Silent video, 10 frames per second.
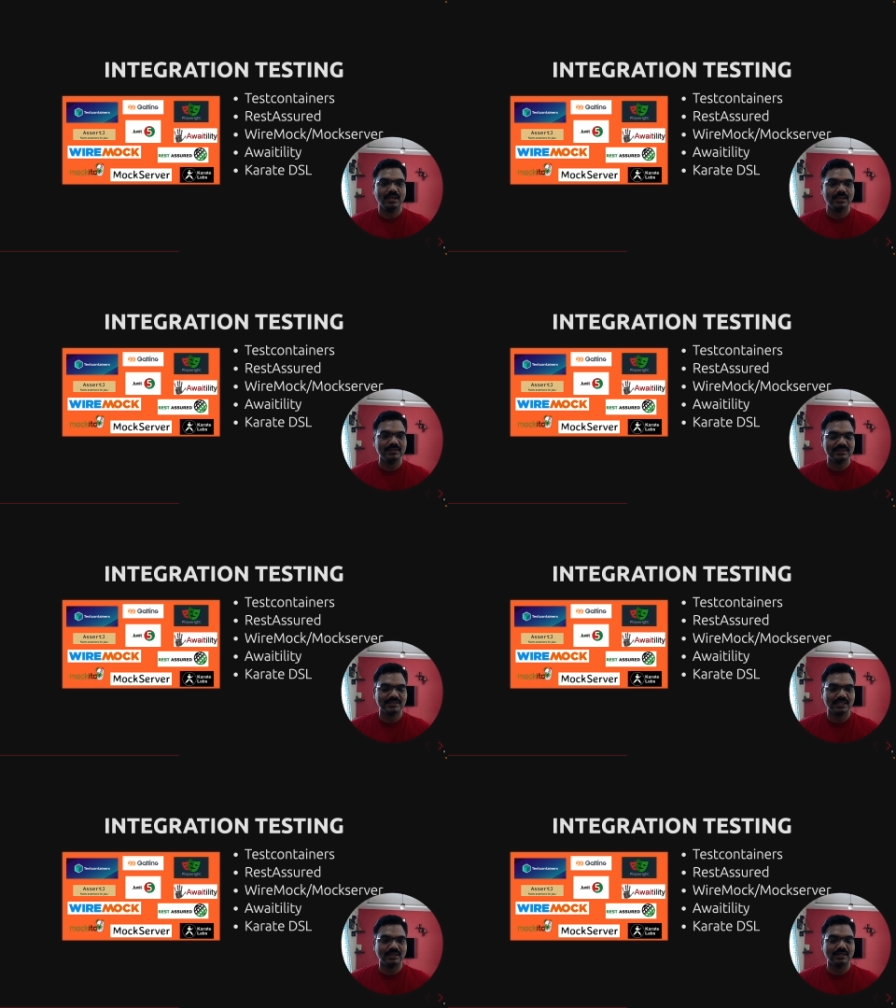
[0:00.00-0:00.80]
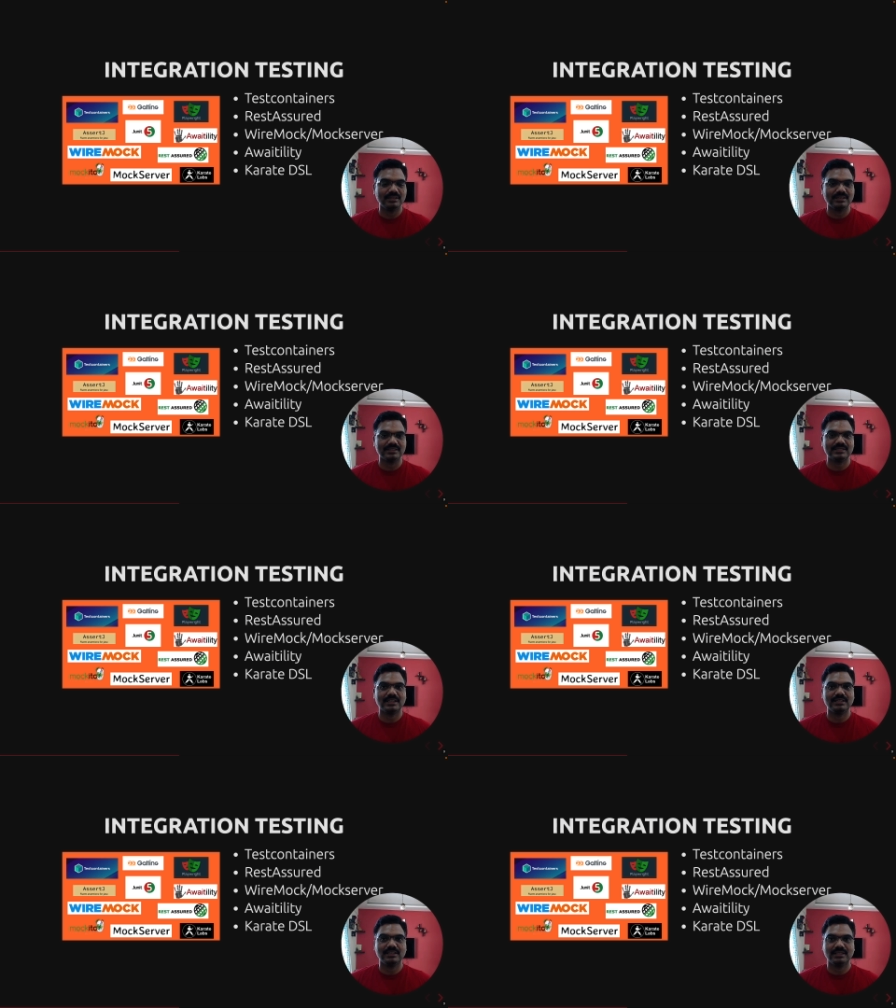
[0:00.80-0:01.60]
In this regard,
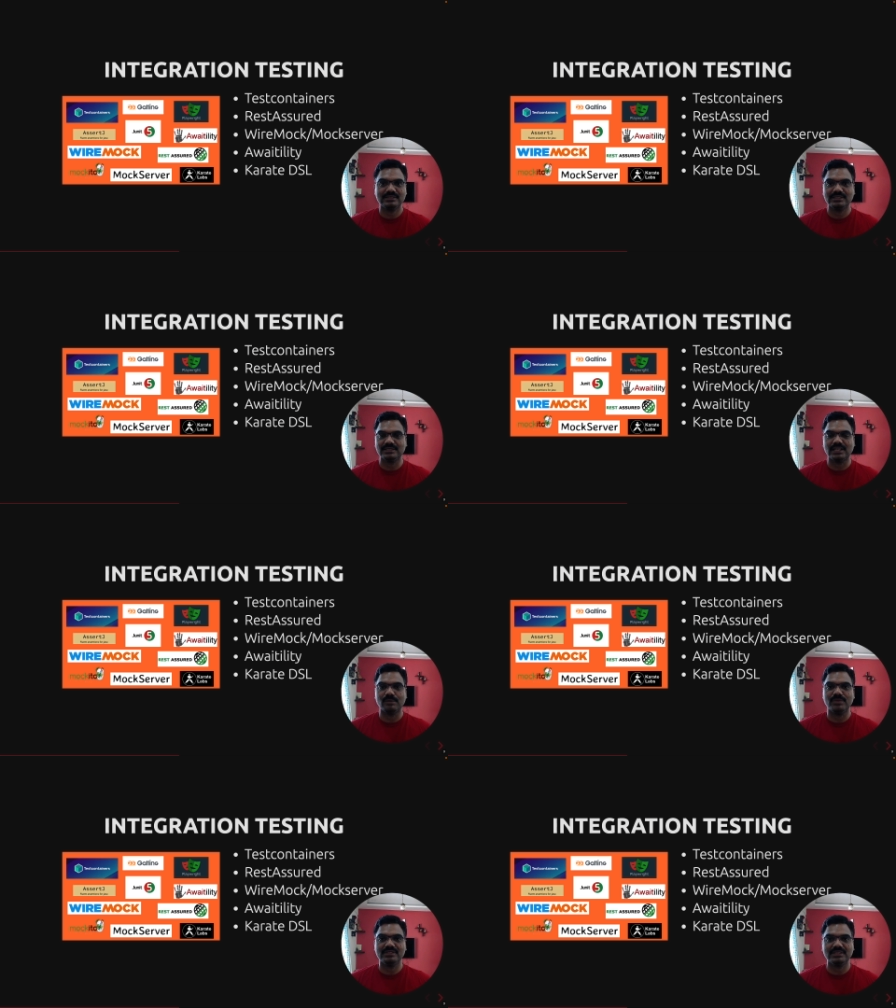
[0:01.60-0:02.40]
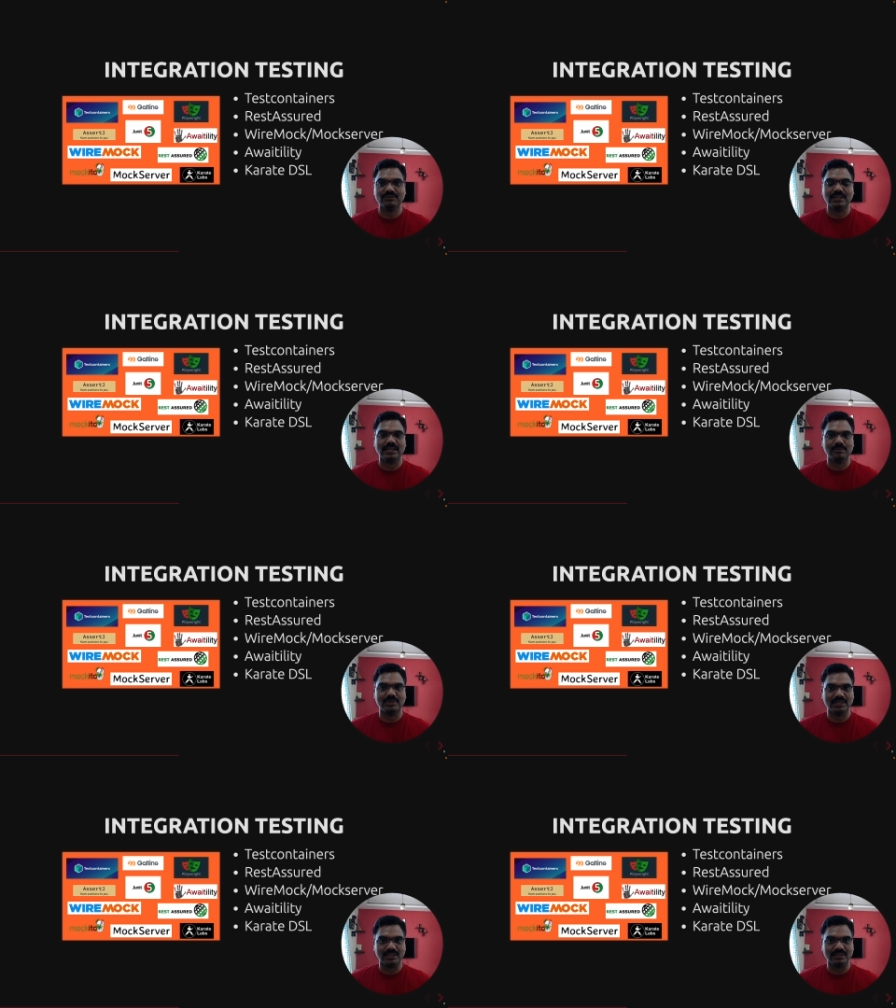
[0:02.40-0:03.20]
Testcontainers is an amazing
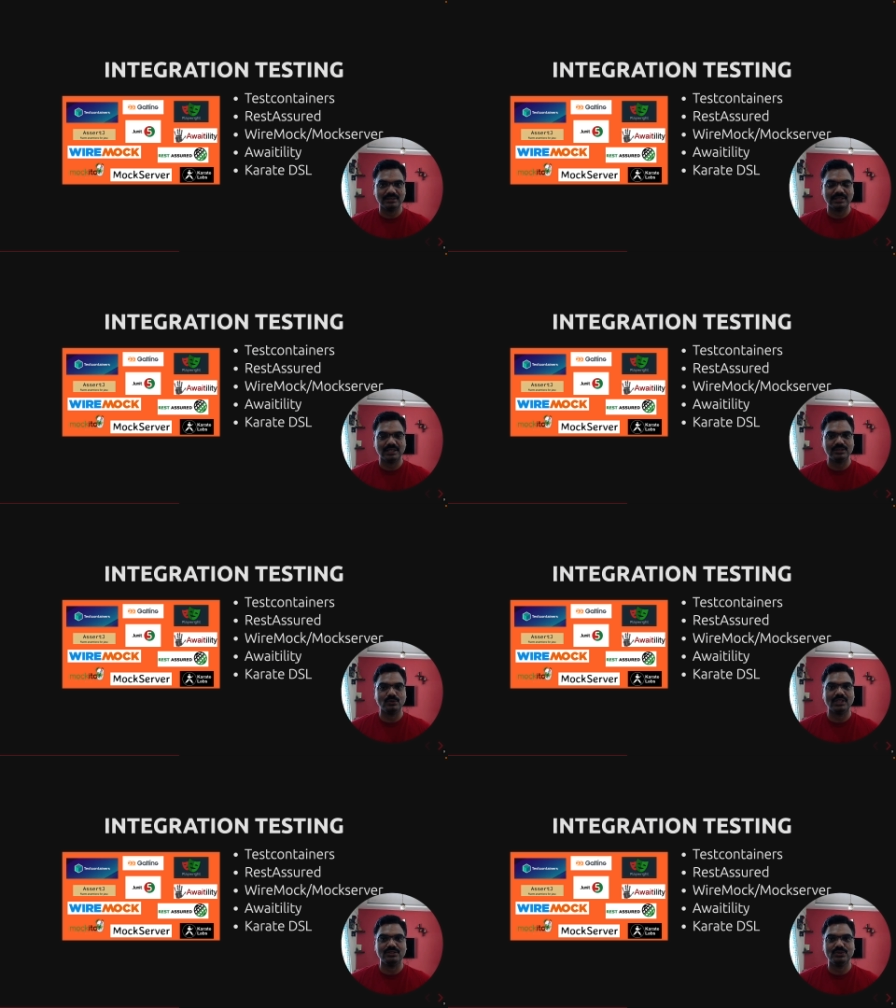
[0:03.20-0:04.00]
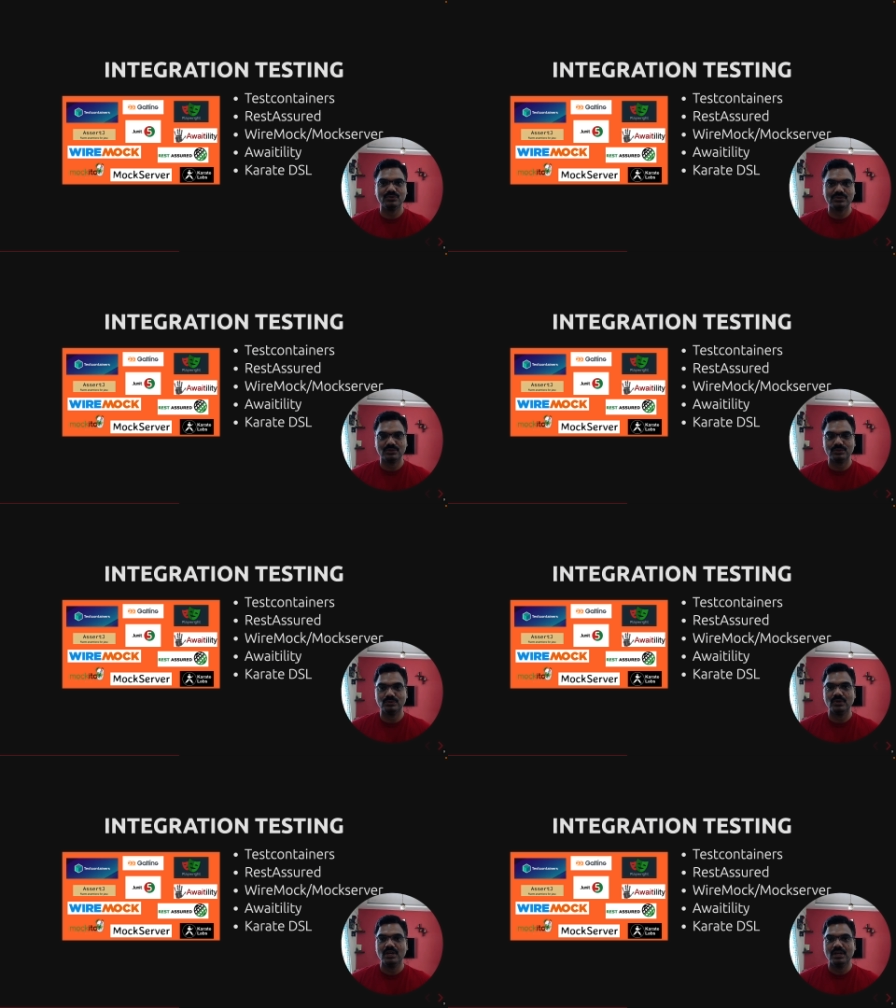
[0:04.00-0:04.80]
library that you can use to